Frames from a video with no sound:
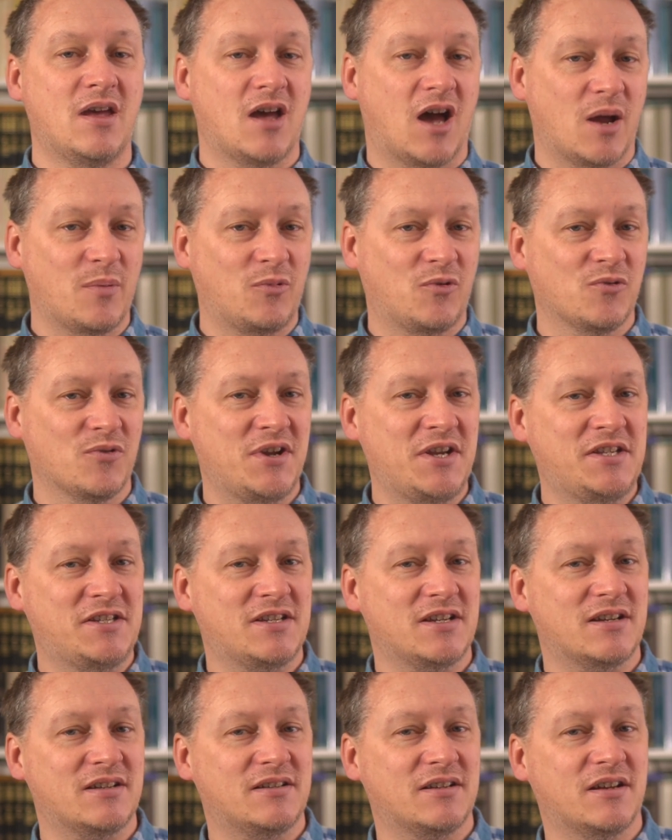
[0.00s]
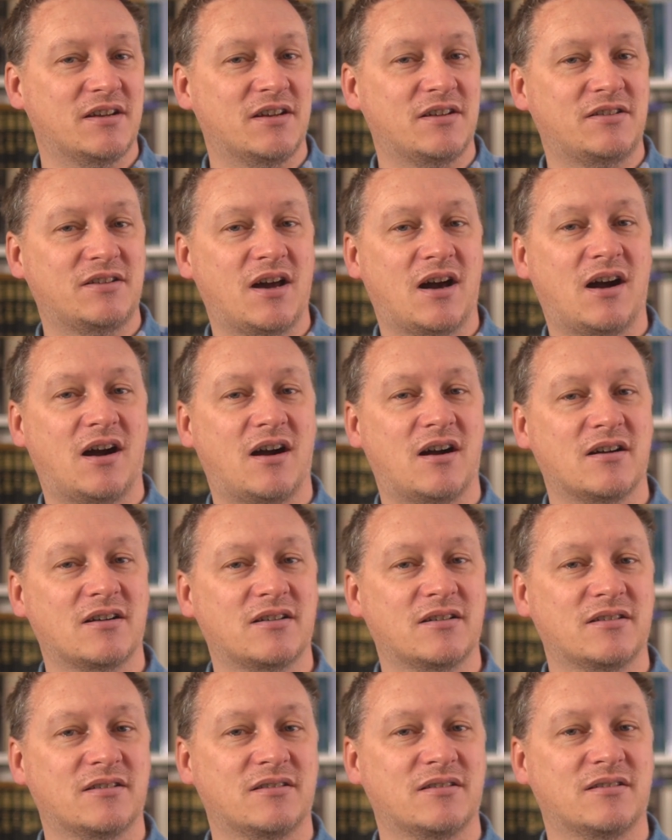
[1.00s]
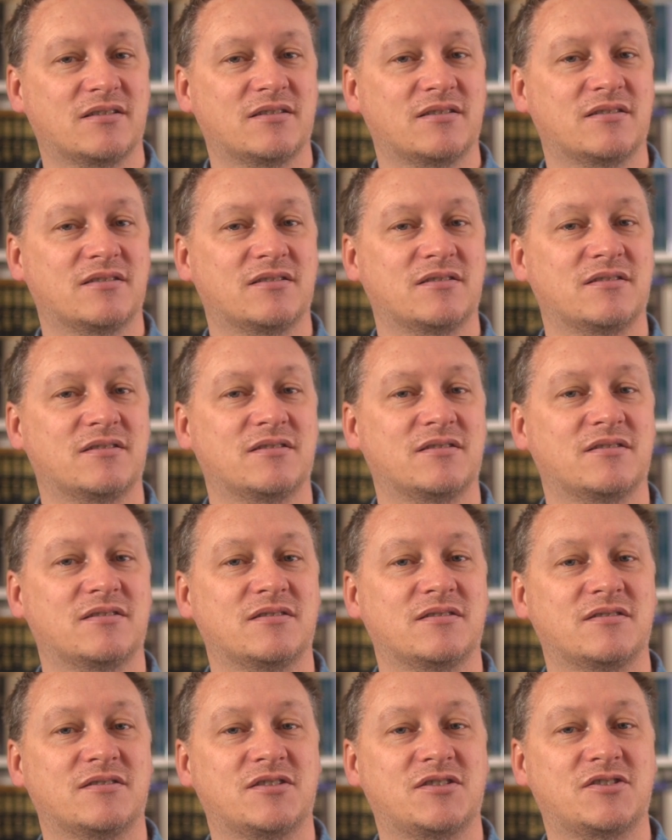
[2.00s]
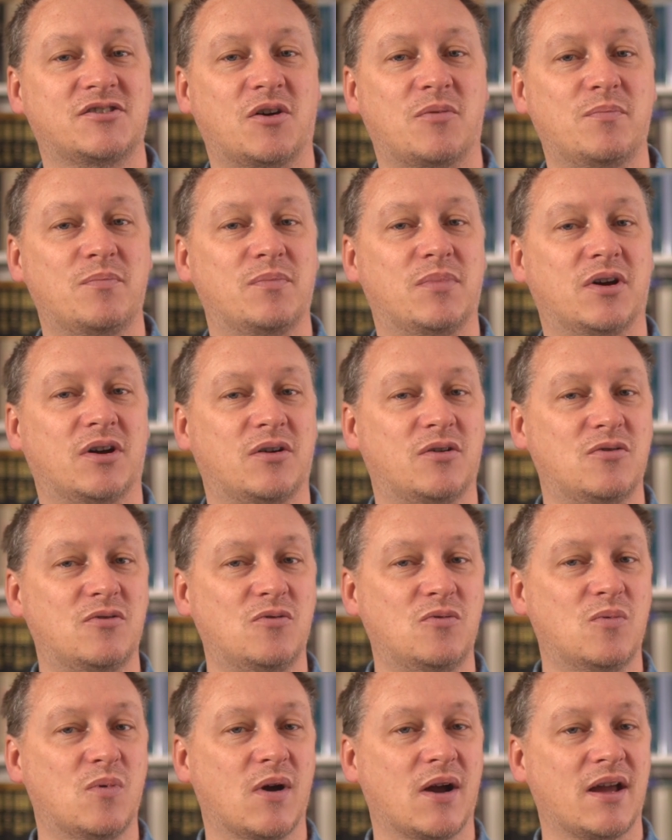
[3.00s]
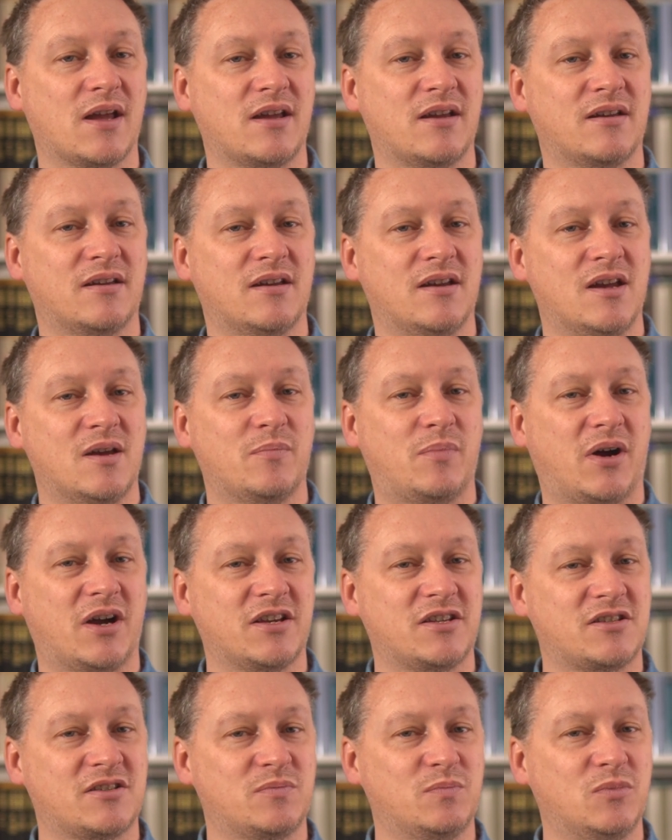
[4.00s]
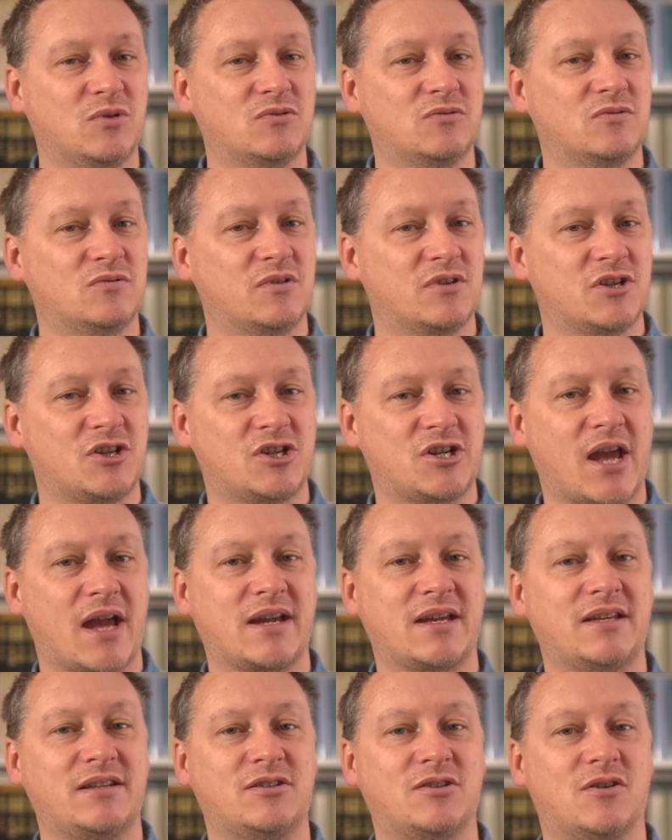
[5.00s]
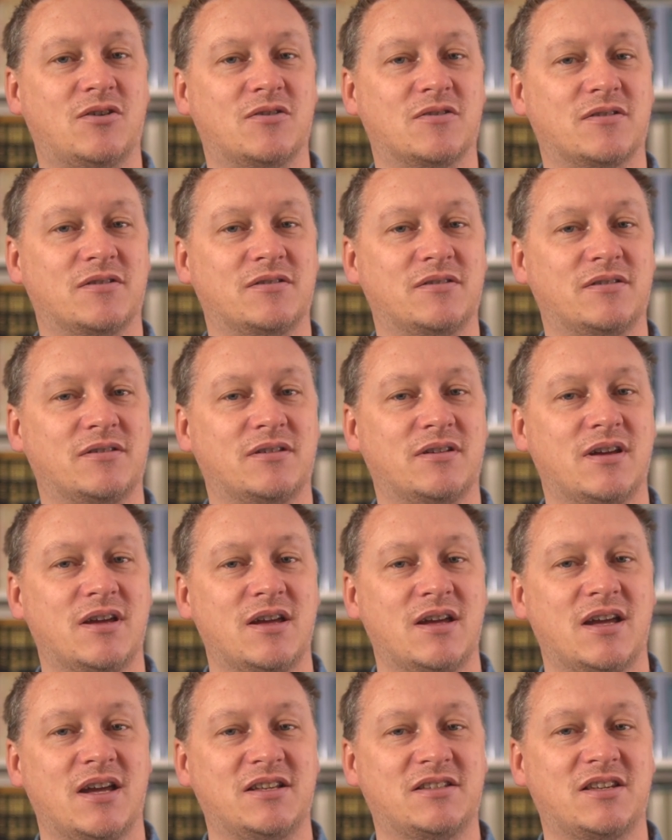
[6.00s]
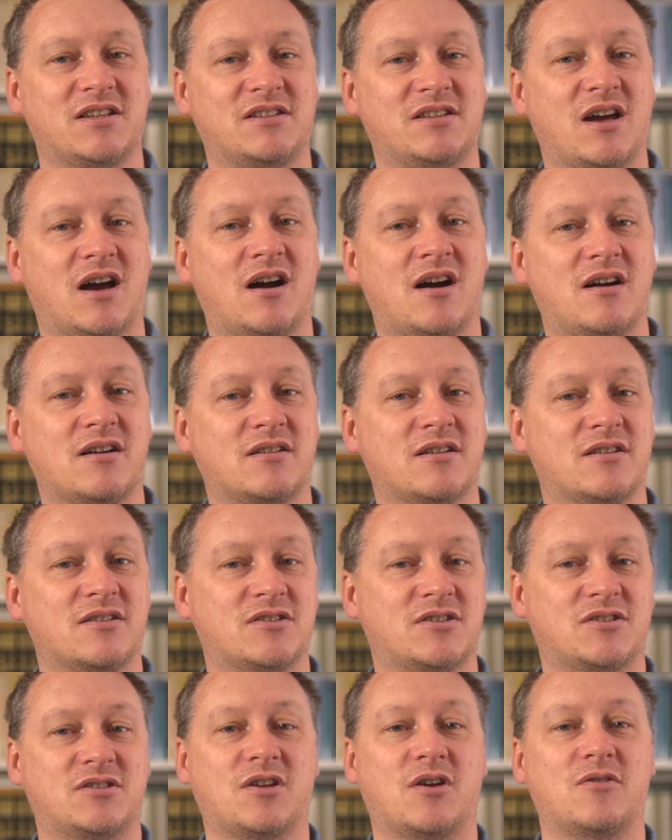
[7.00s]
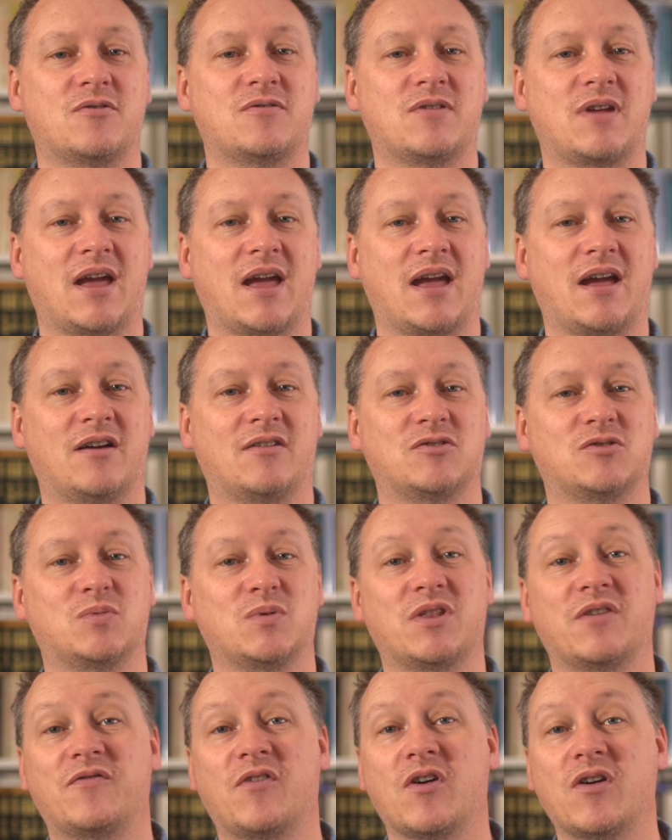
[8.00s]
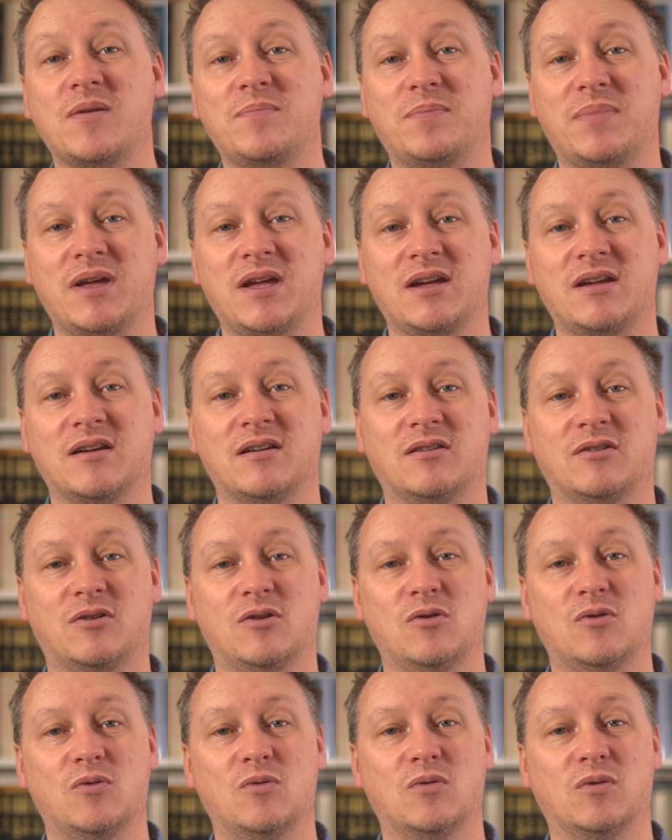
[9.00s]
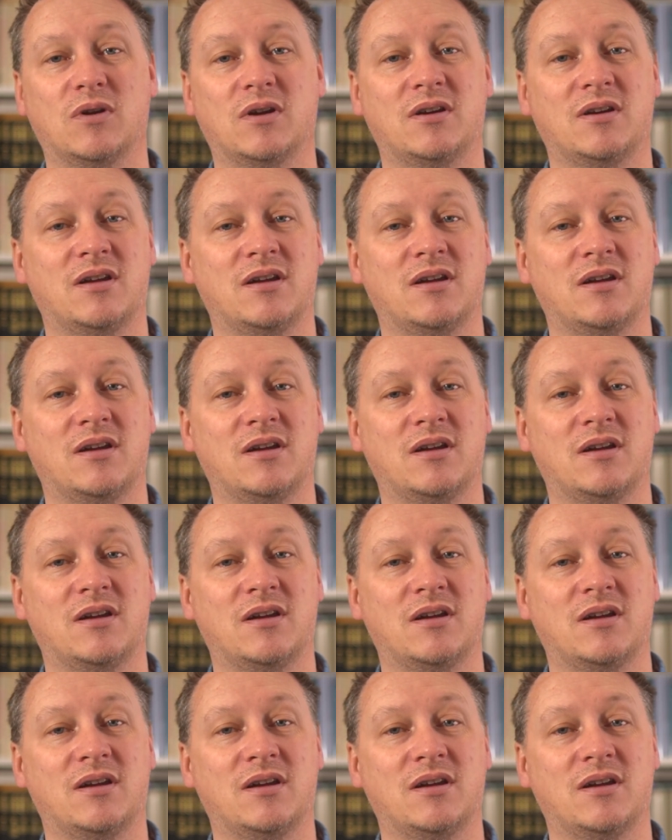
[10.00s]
I'm greeted in a dark, sombre hallway by a small, shaggy dog. It's a dark stone house with a very big hall.